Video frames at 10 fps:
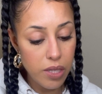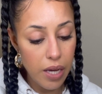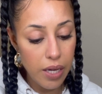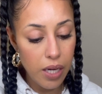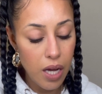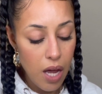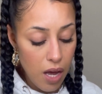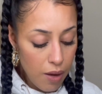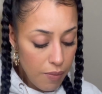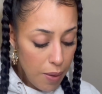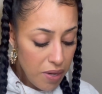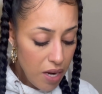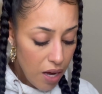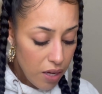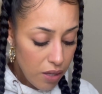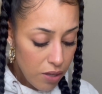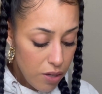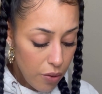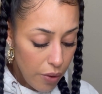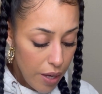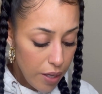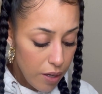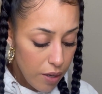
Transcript: like maybe not, like,